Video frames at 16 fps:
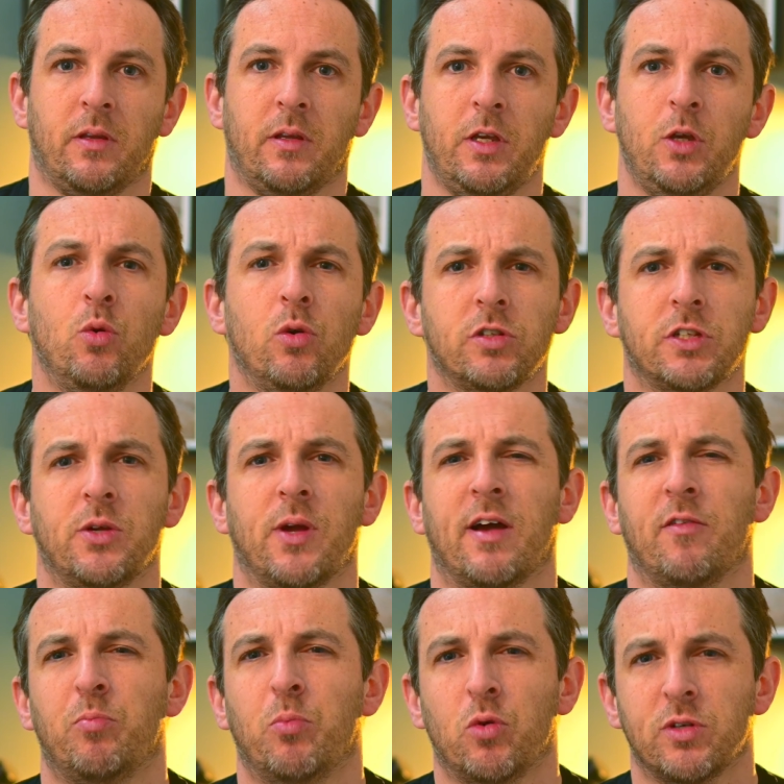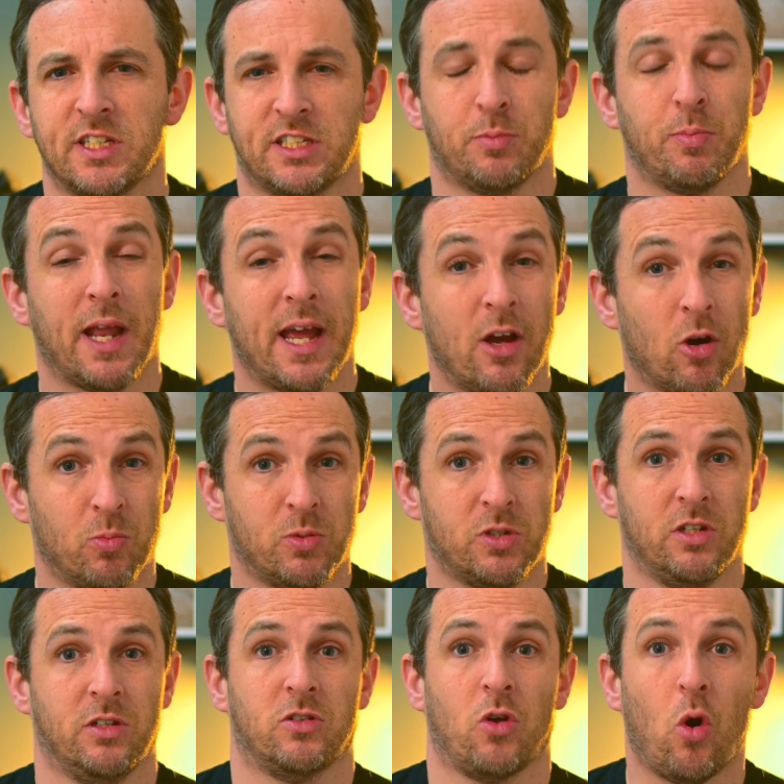You also have more display
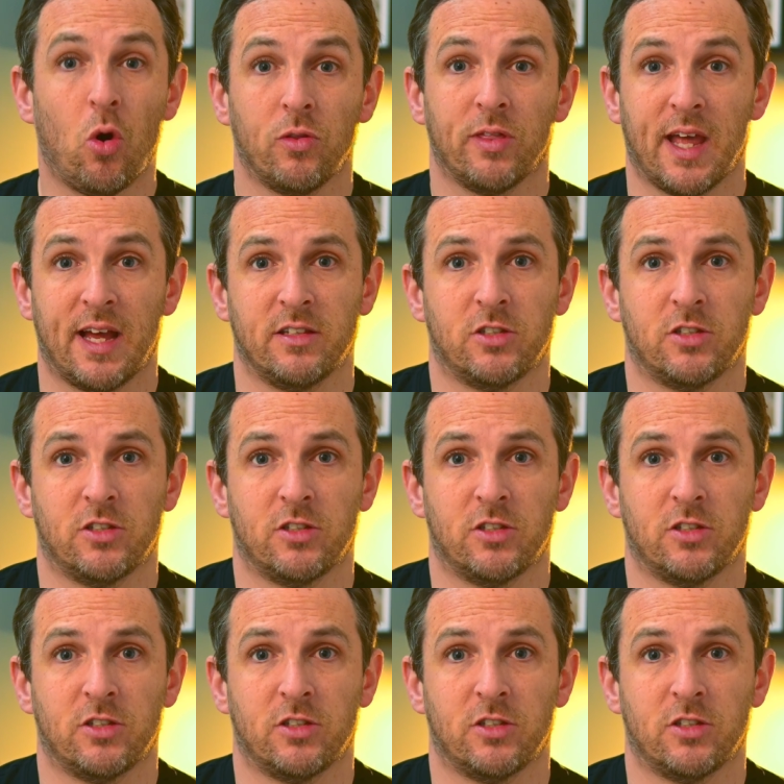options on that